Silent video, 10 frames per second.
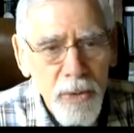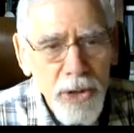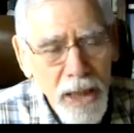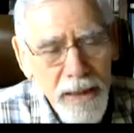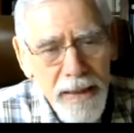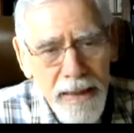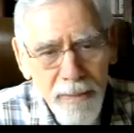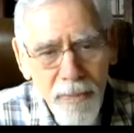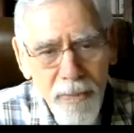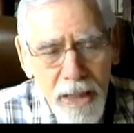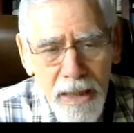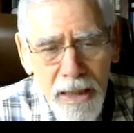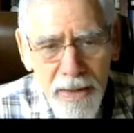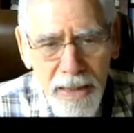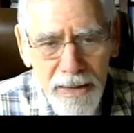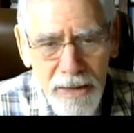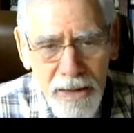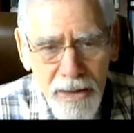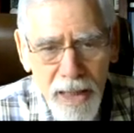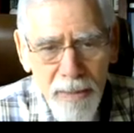was telling him that
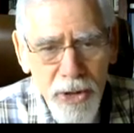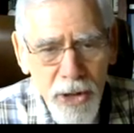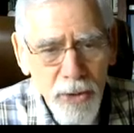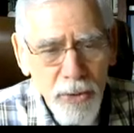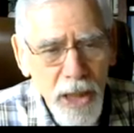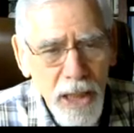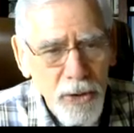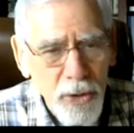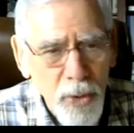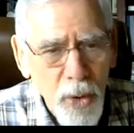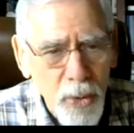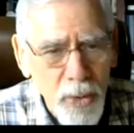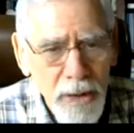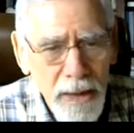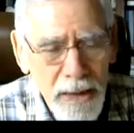climate change was out of control.